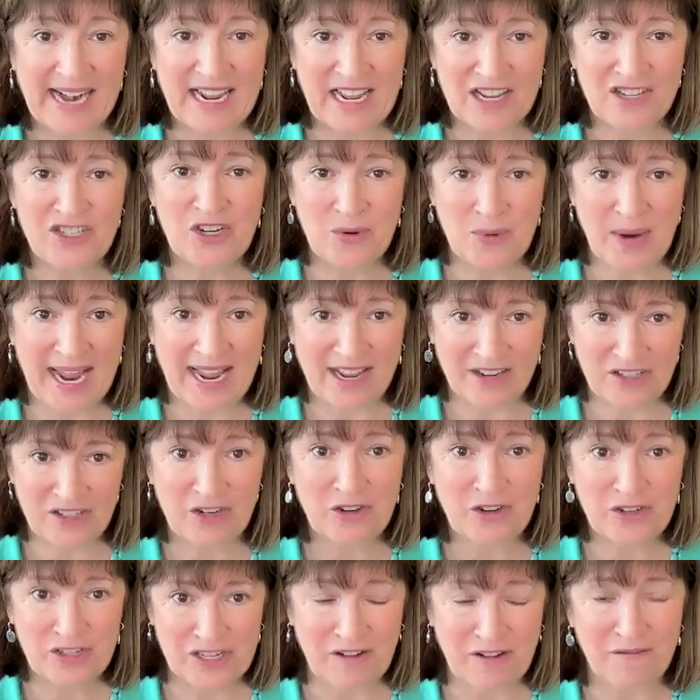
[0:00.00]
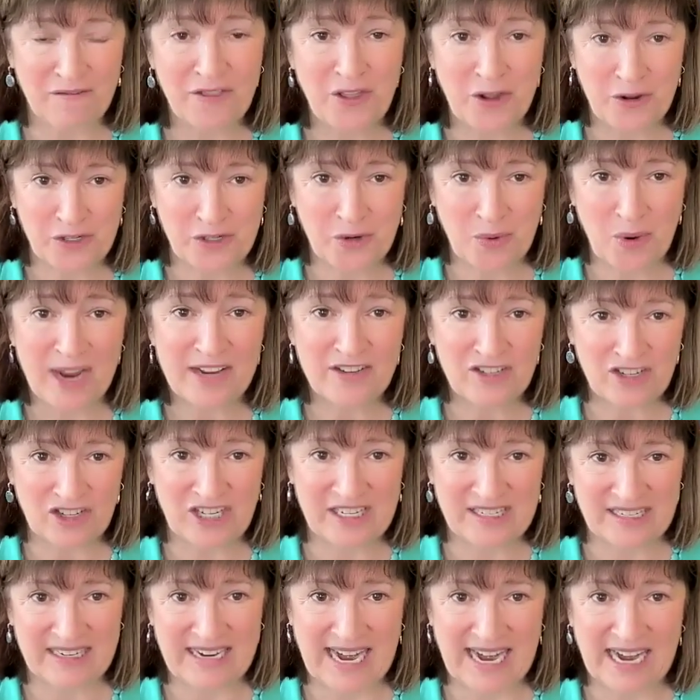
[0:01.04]
And as you ask yourself those
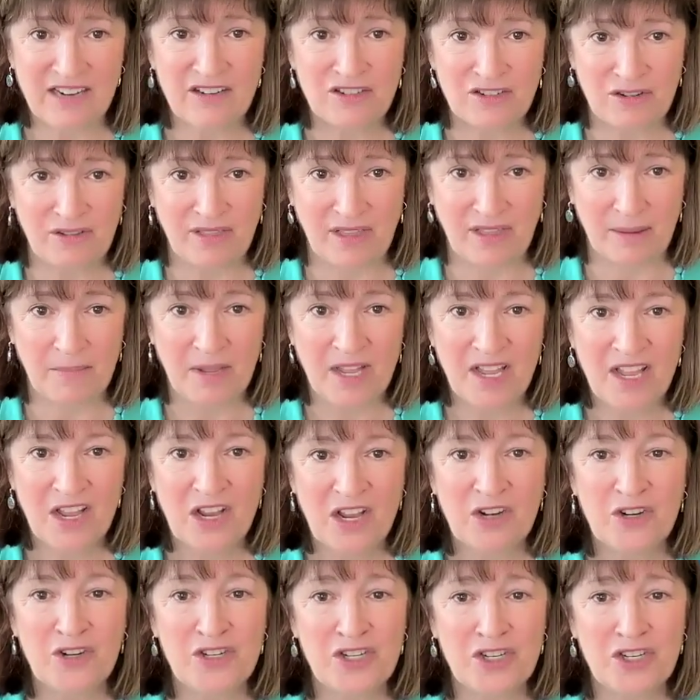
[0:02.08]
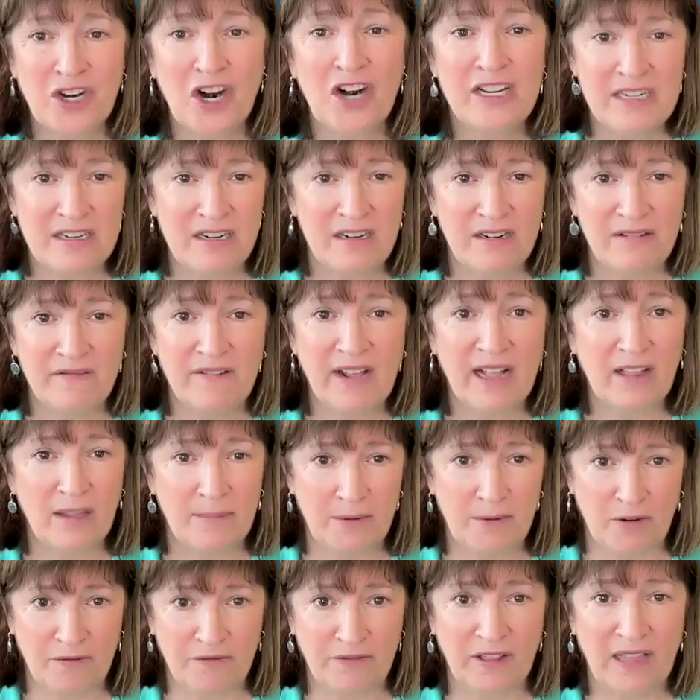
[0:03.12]
questions and answer them, you're starting to
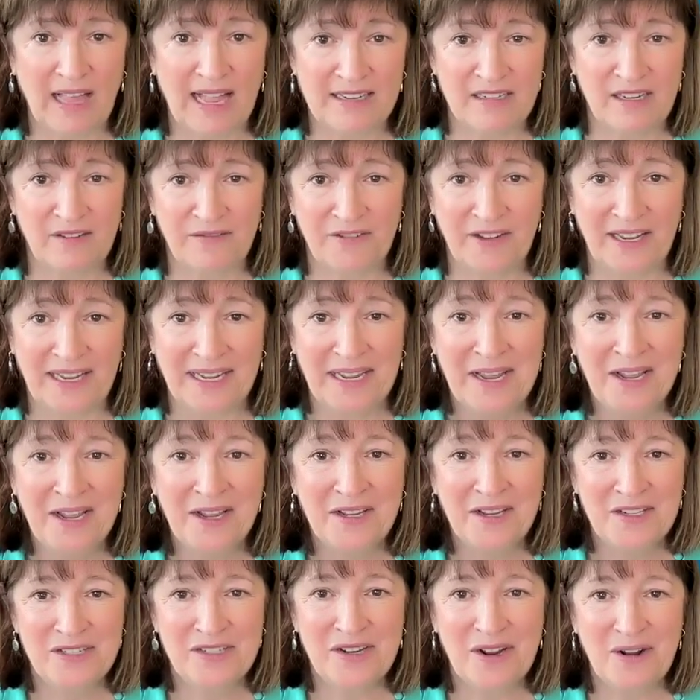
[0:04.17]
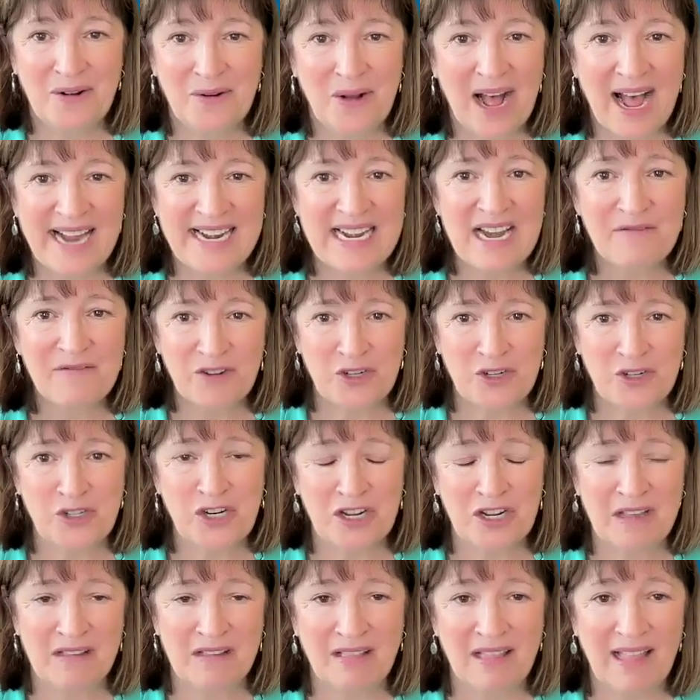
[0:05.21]
develop your philosophy. So I never
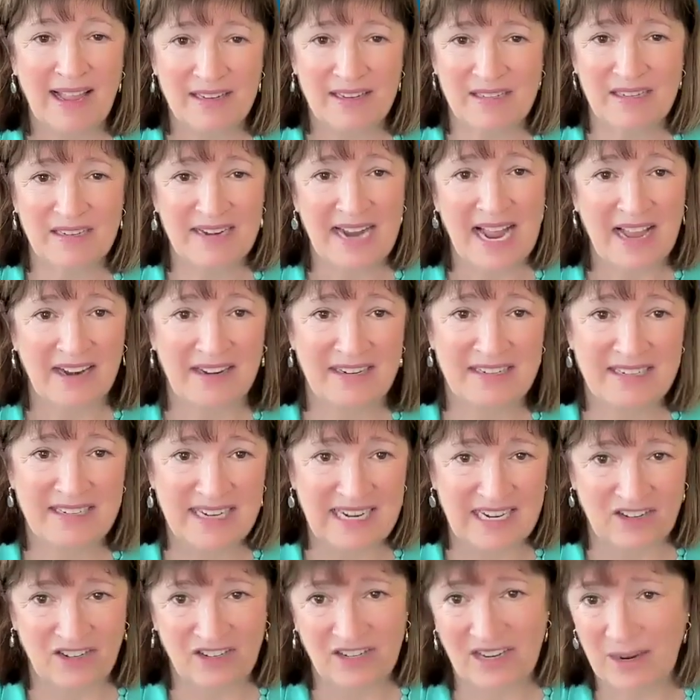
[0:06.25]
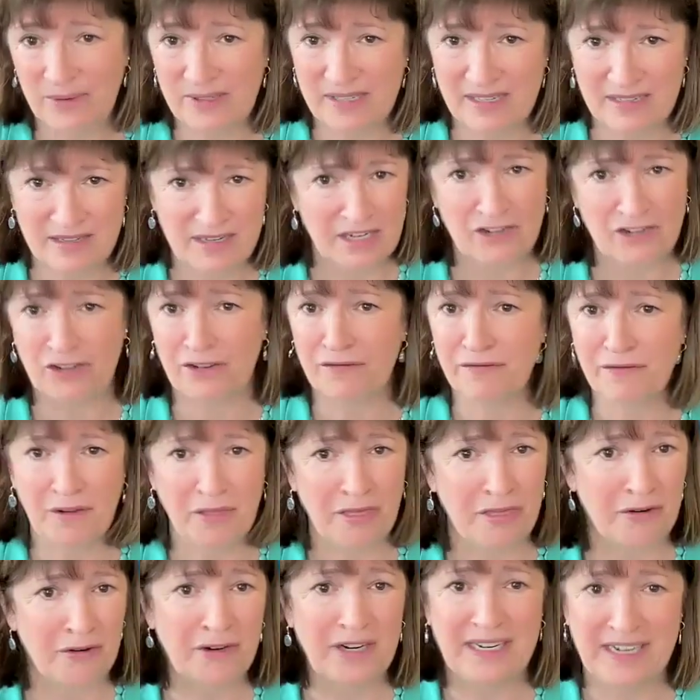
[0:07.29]
took a class on how to teach, and I was a teacher for
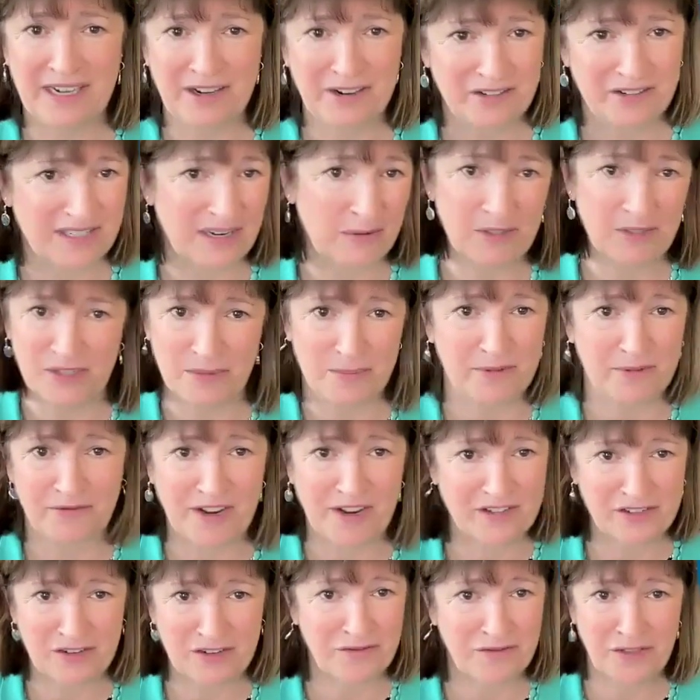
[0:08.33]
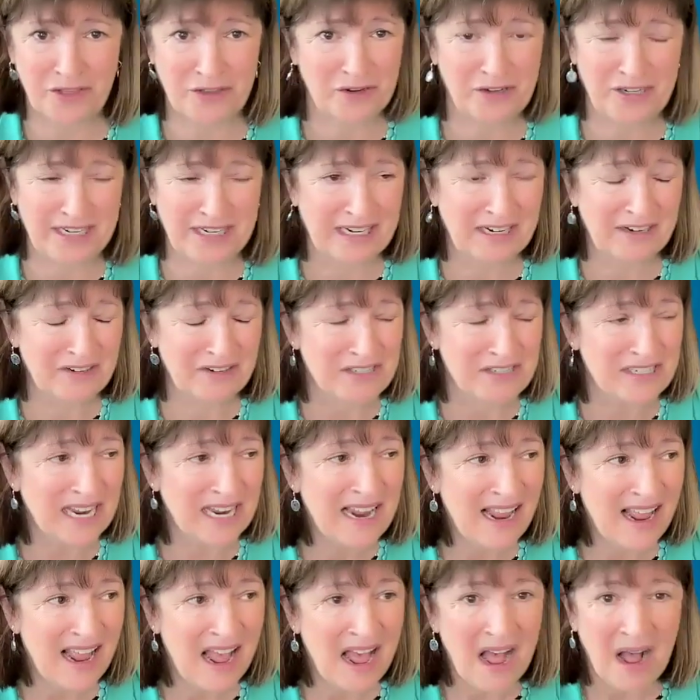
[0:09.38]
30 years. I was a professor for 30 years.
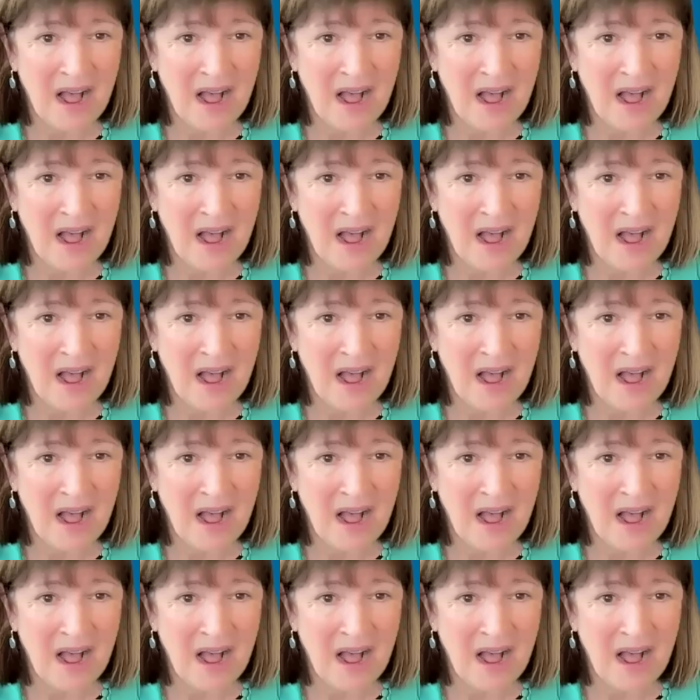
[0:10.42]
